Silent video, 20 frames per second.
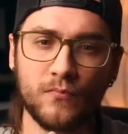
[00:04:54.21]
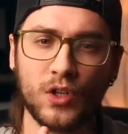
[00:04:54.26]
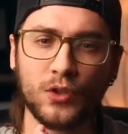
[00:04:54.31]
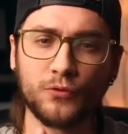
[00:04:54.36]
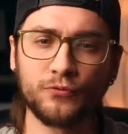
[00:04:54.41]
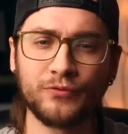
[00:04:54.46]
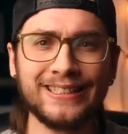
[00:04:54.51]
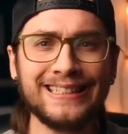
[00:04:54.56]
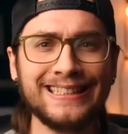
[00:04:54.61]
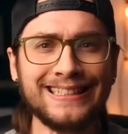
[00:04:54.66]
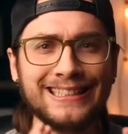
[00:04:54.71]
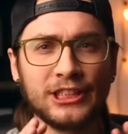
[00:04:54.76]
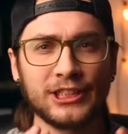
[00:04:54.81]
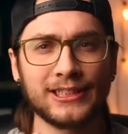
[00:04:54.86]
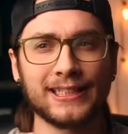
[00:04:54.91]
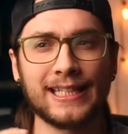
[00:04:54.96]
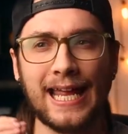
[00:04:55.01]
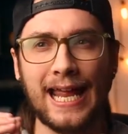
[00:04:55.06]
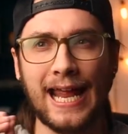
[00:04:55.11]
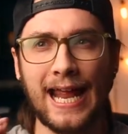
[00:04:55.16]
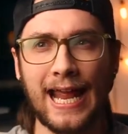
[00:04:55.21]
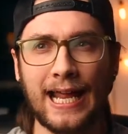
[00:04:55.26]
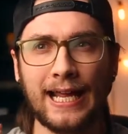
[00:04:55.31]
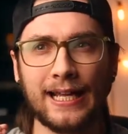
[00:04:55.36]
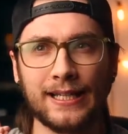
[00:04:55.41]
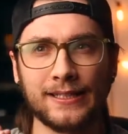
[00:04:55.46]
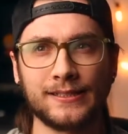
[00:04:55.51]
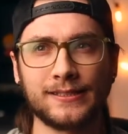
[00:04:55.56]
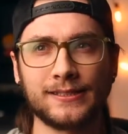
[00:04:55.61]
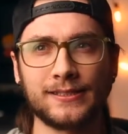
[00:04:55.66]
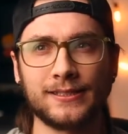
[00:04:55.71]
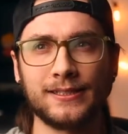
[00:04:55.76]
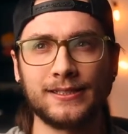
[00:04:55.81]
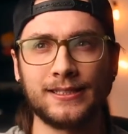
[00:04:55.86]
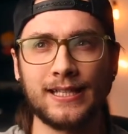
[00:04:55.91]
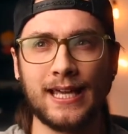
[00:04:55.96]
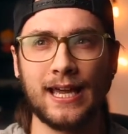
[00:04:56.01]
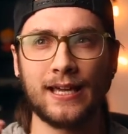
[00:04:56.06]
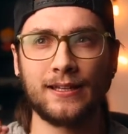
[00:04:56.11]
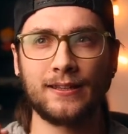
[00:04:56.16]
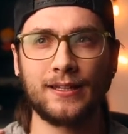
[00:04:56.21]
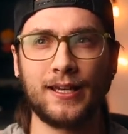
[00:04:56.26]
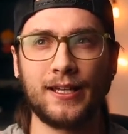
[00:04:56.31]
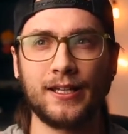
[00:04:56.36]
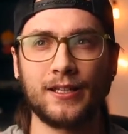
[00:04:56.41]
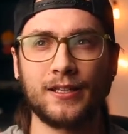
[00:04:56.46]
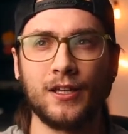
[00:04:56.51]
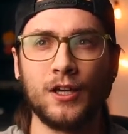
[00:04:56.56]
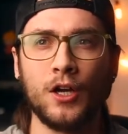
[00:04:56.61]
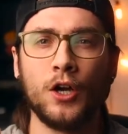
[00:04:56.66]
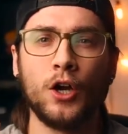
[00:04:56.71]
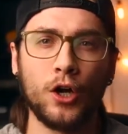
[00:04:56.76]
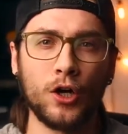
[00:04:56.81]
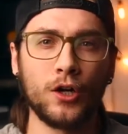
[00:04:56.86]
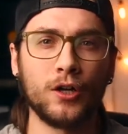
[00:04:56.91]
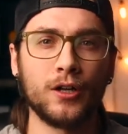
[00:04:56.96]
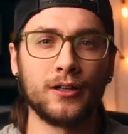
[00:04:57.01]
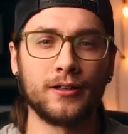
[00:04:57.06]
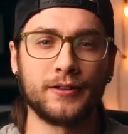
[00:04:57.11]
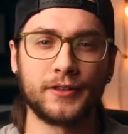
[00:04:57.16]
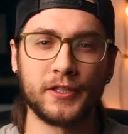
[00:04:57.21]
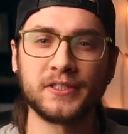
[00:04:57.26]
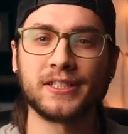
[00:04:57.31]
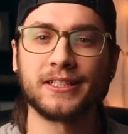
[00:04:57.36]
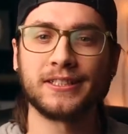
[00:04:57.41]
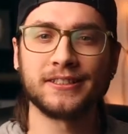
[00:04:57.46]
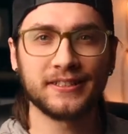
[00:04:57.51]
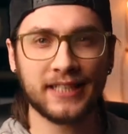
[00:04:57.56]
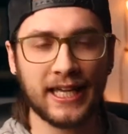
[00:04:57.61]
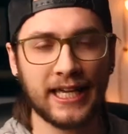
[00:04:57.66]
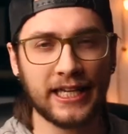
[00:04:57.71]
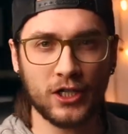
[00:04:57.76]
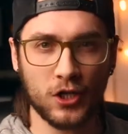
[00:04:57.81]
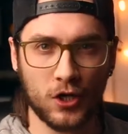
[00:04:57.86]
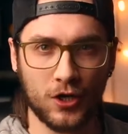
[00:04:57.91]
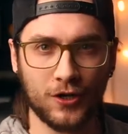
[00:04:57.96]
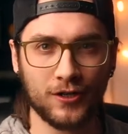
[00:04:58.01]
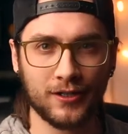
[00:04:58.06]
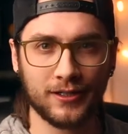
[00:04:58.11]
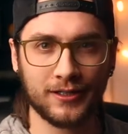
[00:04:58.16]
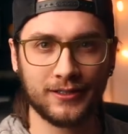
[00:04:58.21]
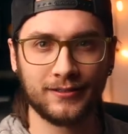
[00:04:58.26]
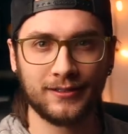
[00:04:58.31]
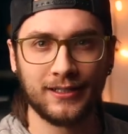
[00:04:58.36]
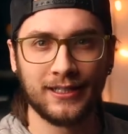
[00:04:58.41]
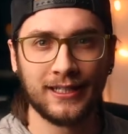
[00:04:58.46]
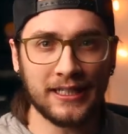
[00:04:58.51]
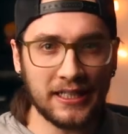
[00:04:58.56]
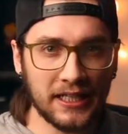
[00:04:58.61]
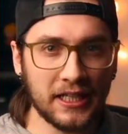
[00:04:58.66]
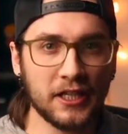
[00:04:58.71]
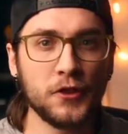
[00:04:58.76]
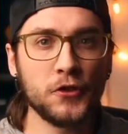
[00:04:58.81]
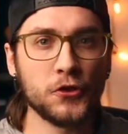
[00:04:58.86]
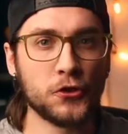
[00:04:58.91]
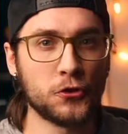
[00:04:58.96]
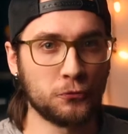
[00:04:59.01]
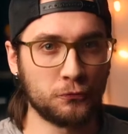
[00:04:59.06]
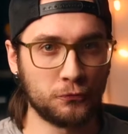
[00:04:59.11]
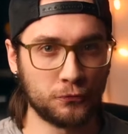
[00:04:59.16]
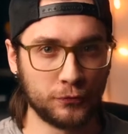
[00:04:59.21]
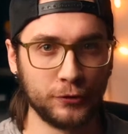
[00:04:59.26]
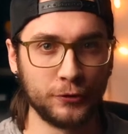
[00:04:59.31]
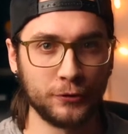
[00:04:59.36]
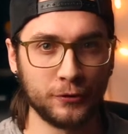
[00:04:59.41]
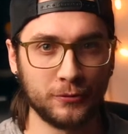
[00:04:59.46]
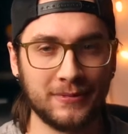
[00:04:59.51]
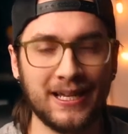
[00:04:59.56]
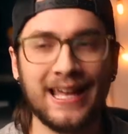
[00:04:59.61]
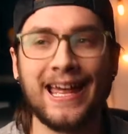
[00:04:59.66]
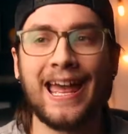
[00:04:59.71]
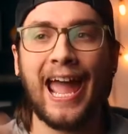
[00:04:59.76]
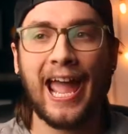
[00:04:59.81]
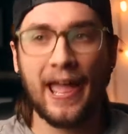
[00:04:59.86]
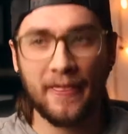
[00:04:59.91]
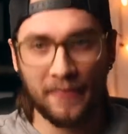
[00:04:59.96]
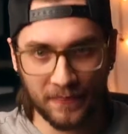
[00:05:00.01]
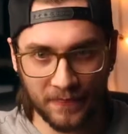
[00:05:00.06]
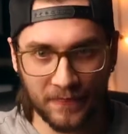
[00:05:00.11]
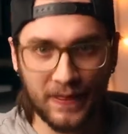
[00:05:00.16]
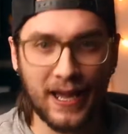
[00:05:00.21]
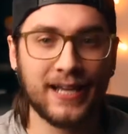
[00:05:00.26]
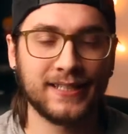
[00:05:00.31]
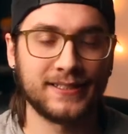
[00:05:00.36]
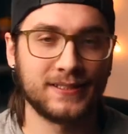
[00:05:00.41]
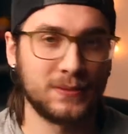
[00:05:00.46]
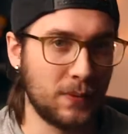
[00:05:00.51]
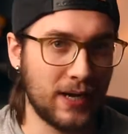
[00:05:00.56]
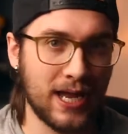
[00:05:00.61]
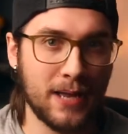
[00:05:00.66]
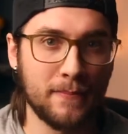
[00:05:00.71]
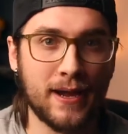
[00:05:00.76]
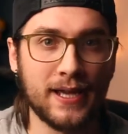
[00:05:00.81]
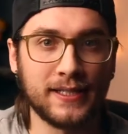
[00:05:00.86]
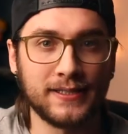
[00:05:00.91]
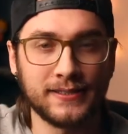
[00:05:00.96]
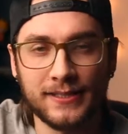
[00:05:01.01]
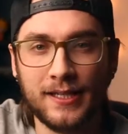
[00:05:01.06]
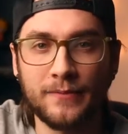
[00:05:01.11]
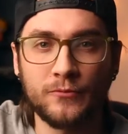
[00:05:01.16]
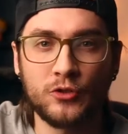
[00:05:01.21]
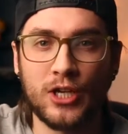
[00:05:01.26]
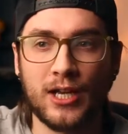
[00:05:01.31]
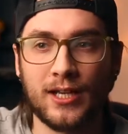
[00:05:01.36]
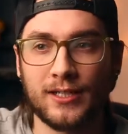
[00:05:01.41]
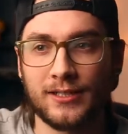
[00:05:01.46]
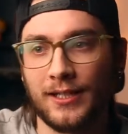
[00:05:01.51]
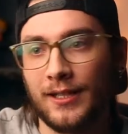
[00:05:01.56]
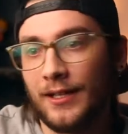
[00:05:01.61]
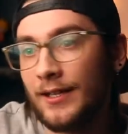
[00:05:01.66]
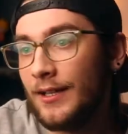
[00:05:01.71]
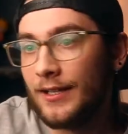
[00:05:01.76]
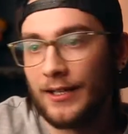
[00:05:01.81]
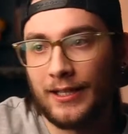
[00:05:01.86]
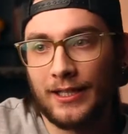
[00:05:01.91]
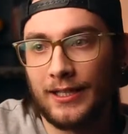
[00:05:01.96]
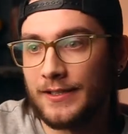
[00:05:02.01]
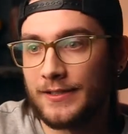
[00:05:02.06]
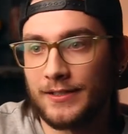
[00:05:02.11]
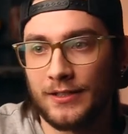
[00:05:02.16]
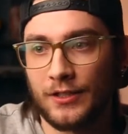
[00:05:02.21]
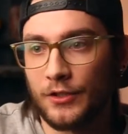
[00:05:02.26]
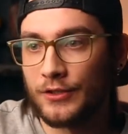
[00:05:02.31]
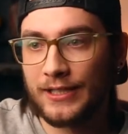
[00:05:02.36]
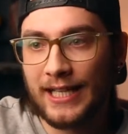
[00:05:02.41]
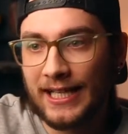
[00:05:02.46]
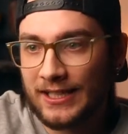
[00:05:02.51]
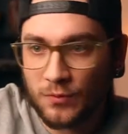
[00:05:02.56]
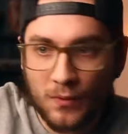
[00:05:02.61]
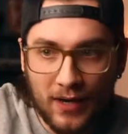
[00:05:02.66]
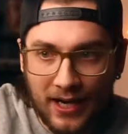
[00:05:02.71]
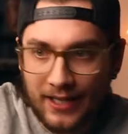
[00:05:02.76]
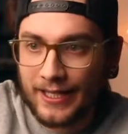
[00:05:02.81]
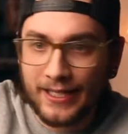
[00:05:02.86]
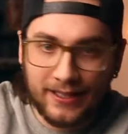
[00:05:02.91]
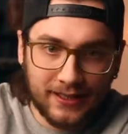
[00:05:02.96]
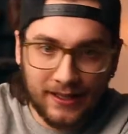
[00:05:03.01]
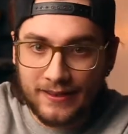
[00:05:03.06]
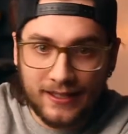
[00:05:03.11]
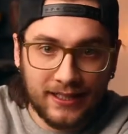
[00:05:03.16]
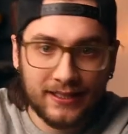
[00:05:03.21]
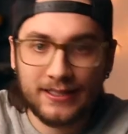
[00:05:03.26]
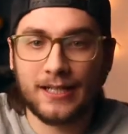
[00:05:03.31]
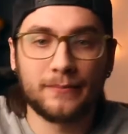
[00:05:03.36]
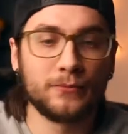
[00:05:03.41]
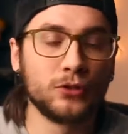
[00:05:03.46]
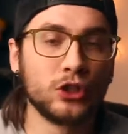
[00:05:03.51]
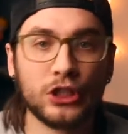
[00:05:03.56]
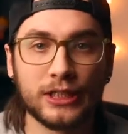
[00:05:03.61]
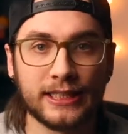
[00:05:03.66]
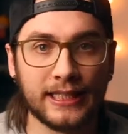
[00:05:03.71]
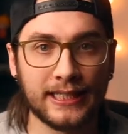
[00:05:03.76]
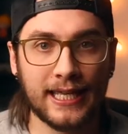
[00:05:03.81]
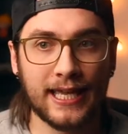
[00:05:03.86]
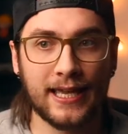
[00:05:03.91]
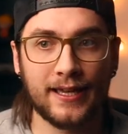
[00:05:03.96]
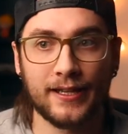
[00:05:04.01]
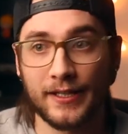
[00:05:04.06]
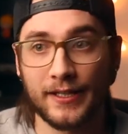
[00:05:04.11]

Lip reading: really just adds to that like oh, there's a light on in the room, and that's why my subject is, or that's why like the thing that I'm looking at